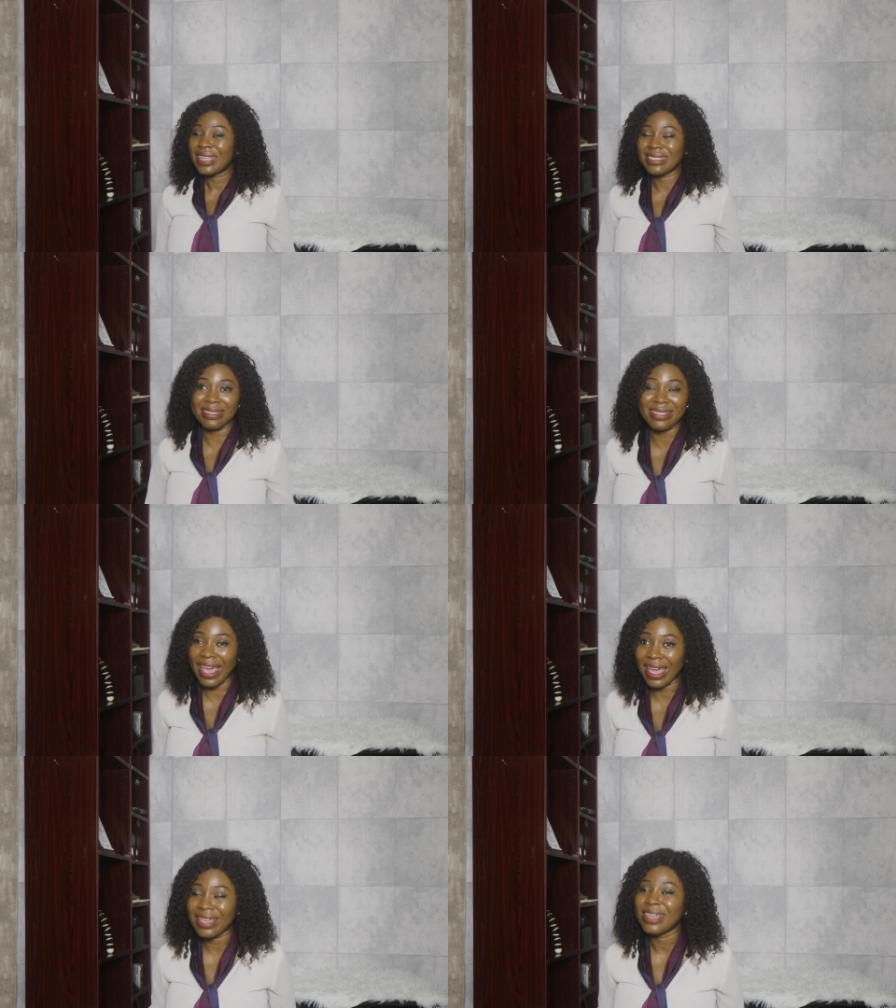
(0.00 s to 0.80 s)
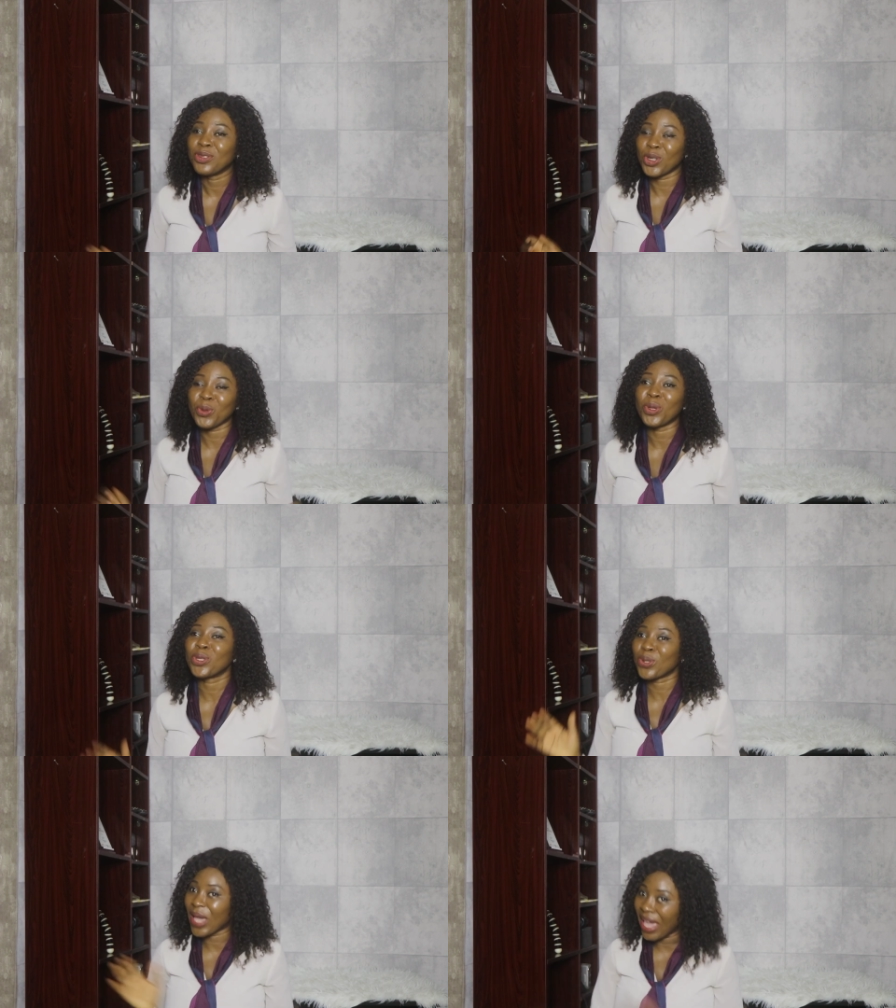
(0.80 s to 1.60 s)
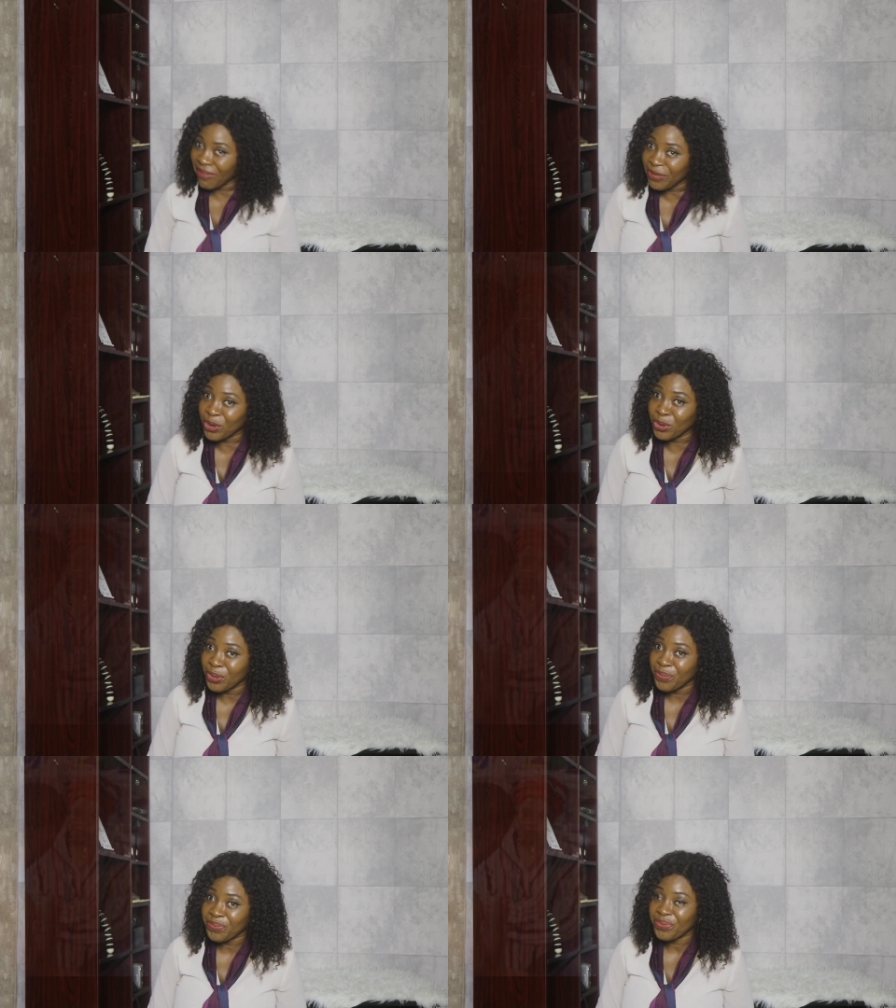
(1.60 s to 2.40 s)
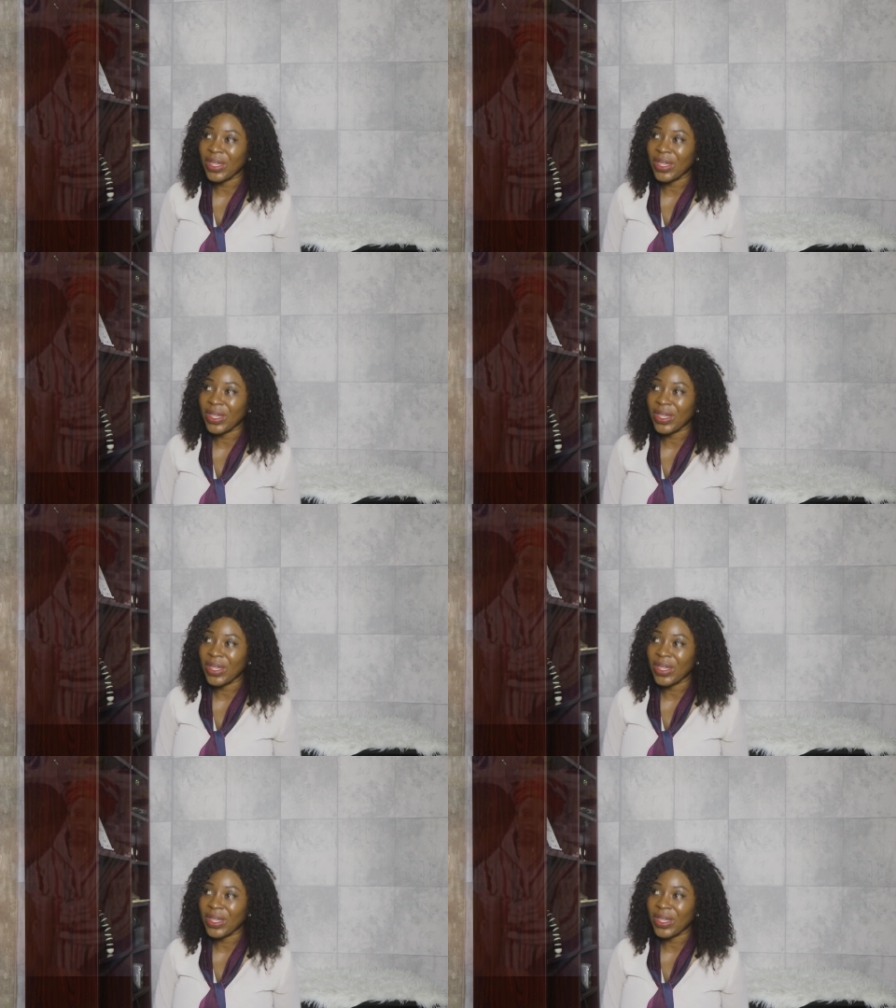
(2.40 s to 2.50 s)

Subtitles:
This guy just wants to F you.